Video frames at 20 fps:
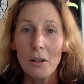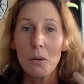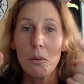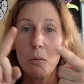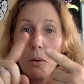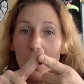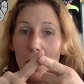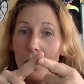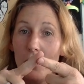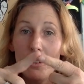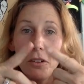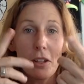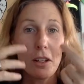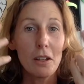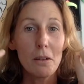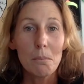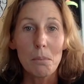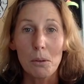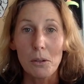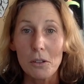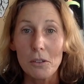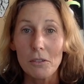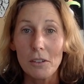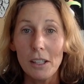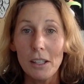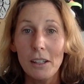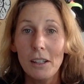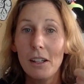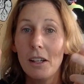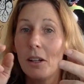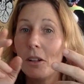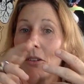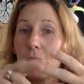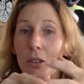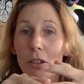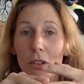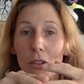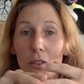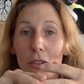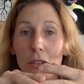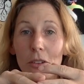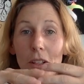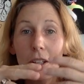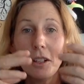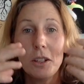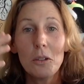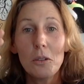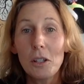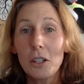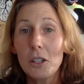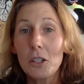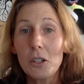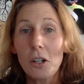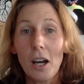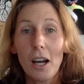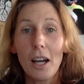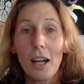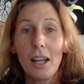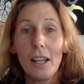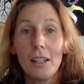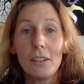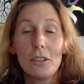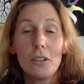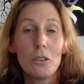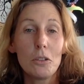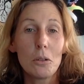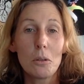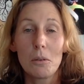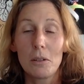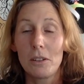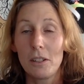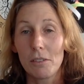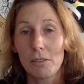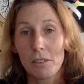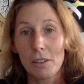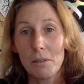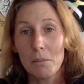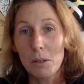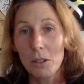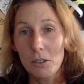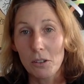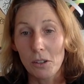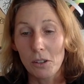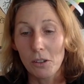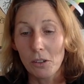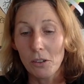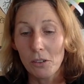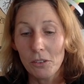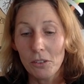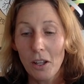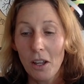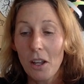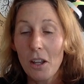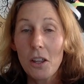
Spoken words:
1, you can improve it. 2, you can try to do it with different materials.